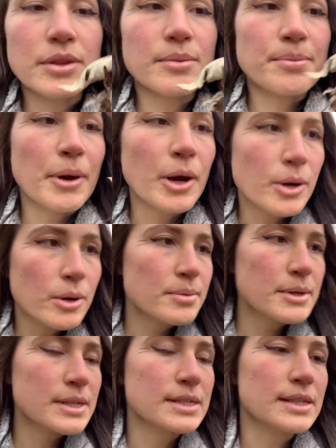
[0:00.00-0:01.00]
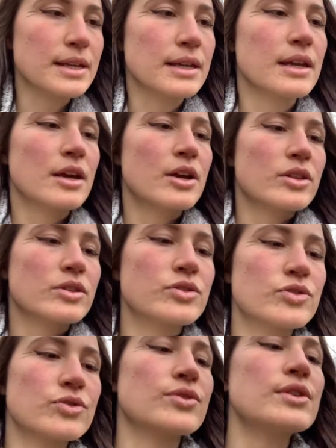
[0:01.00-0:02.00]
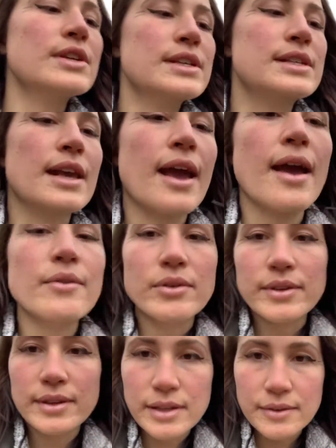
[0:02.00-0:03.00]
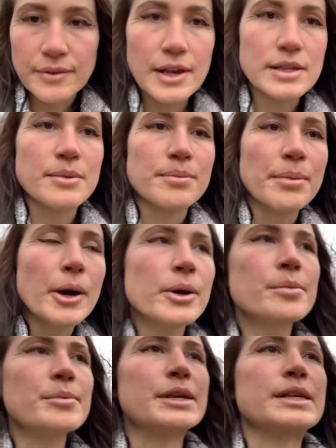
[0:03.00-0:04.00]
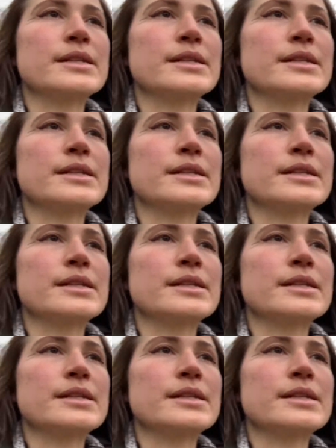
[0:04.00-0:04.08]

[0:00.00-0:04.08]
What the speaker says: the purpose, like trees, every leaf has a purpose.